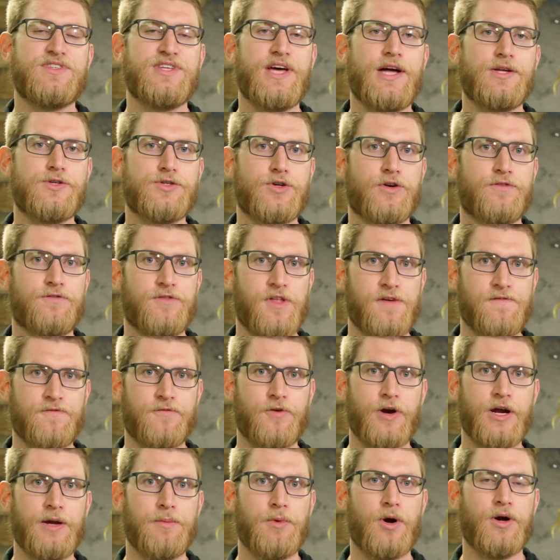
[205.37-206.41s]
attached our flip
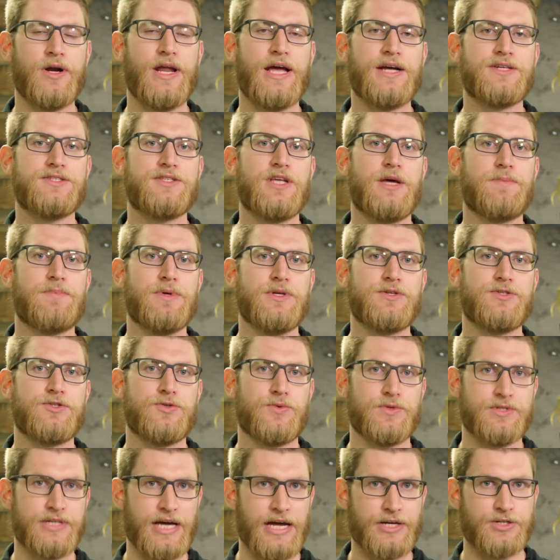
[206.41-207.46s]
frame, our next step is
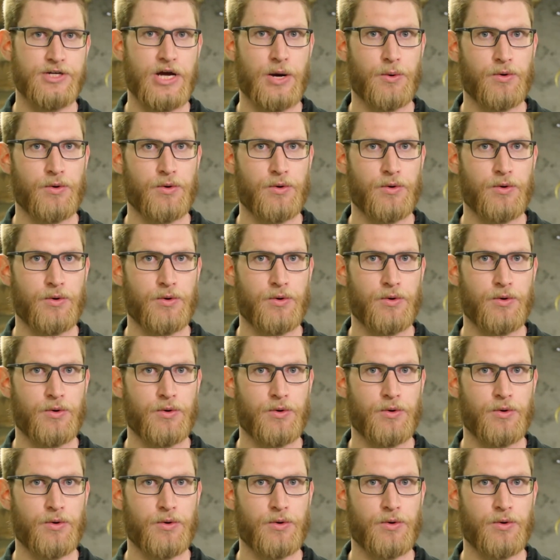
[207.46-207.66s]
to attach